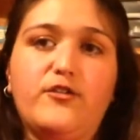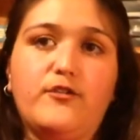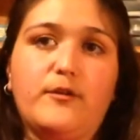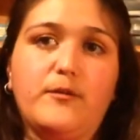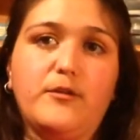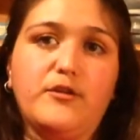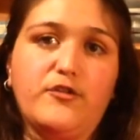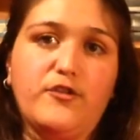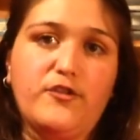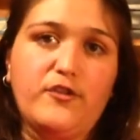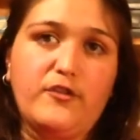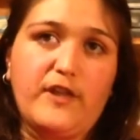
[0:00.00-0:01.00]
so I'm gonna
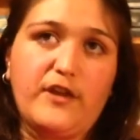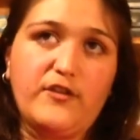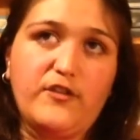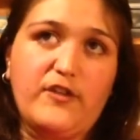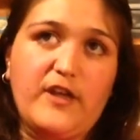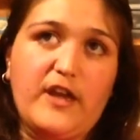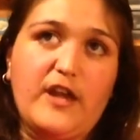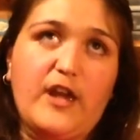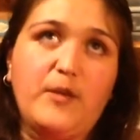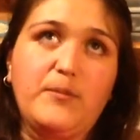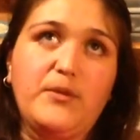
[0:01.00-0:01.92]
just select that app,